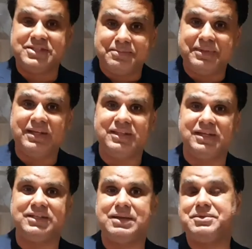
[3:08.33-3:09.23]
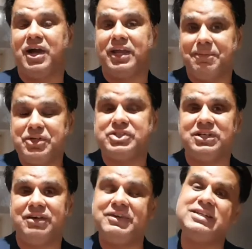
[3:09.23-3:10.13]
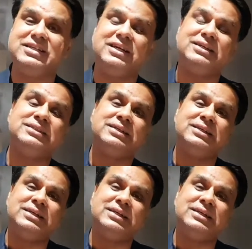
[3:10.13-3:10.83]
to be the Deputy High Commissioner of India,